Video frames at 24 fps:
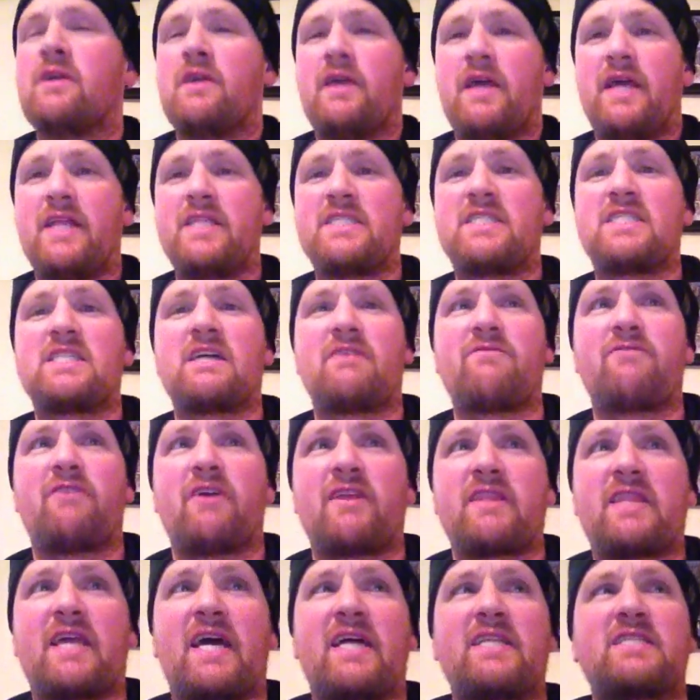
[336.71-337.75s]
and stuff
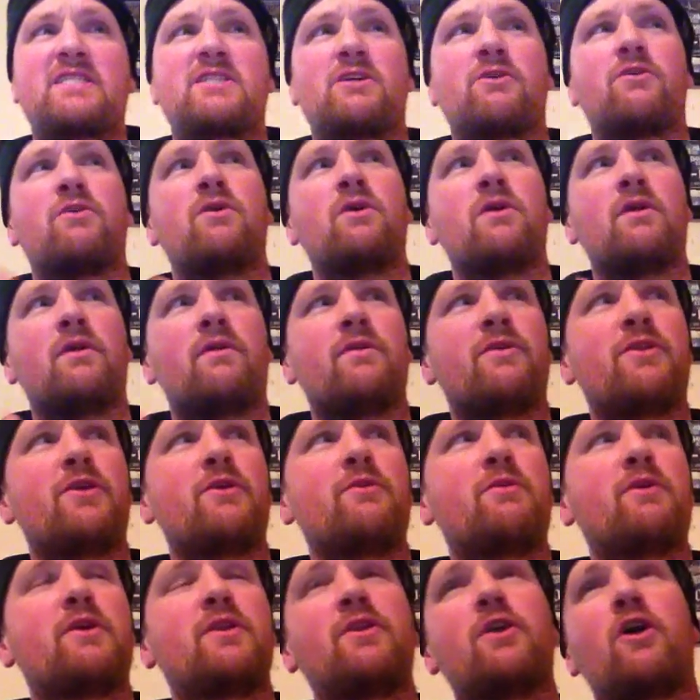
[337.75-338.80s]
like that, so
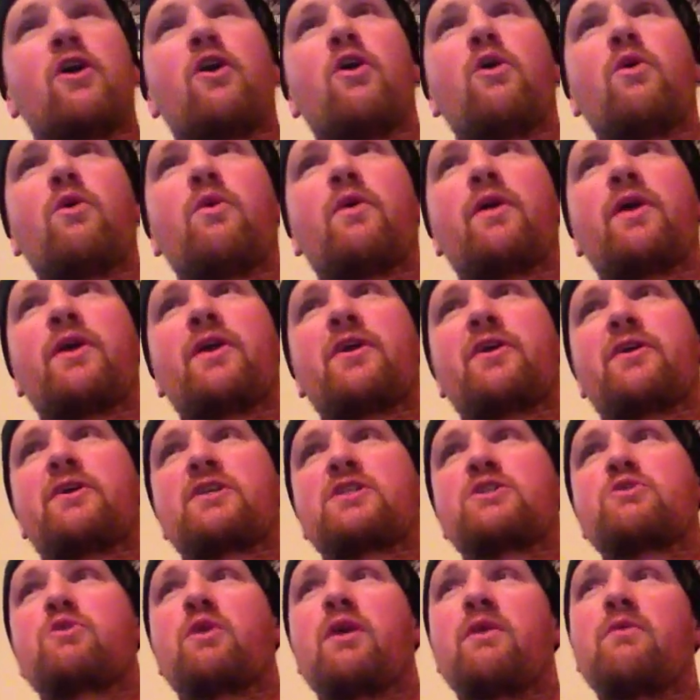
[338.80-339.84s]
you would know where your
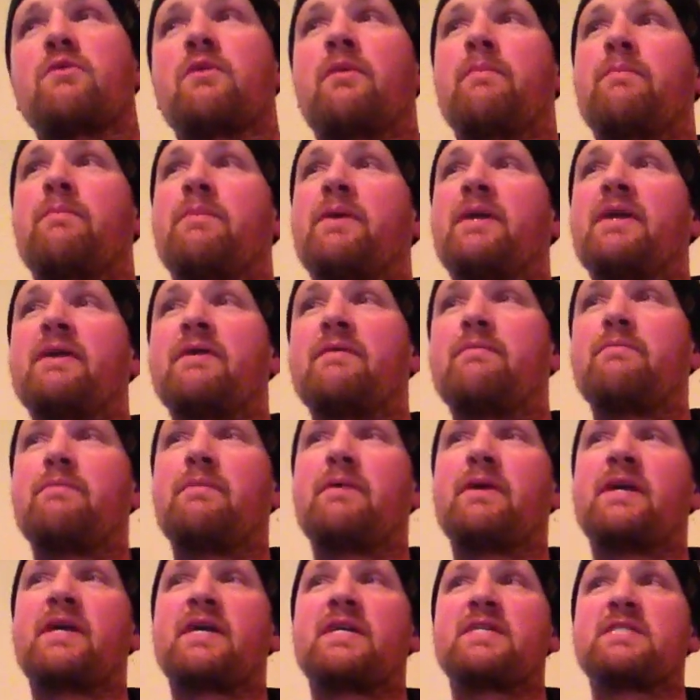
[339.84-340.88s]
tweet would be,
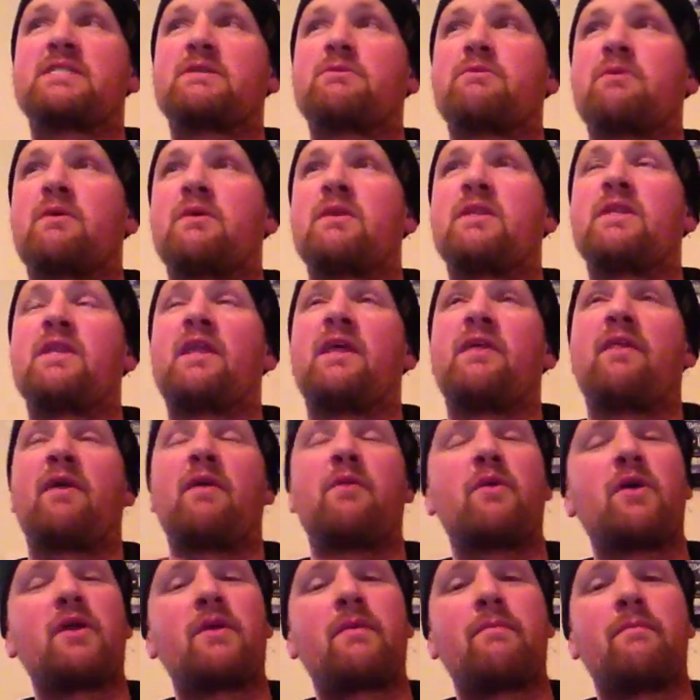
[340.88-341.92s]
because they
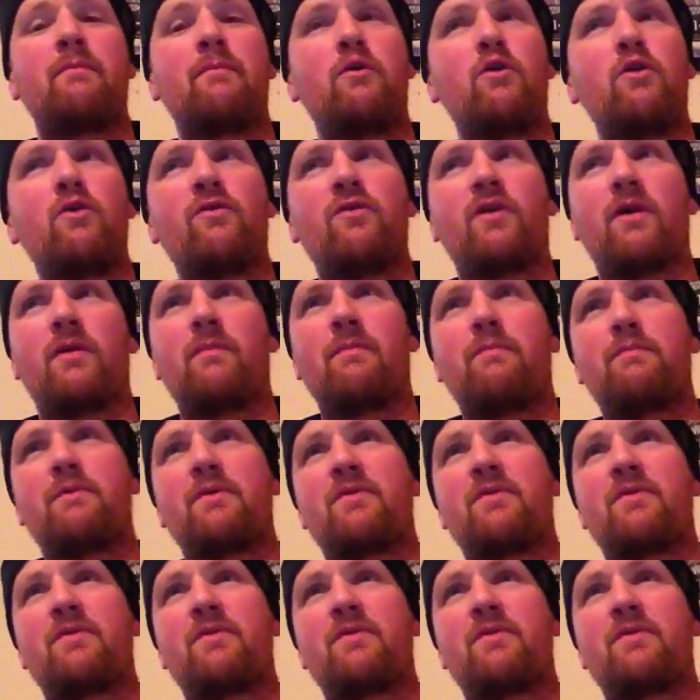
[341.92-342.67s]
wouldn't move them,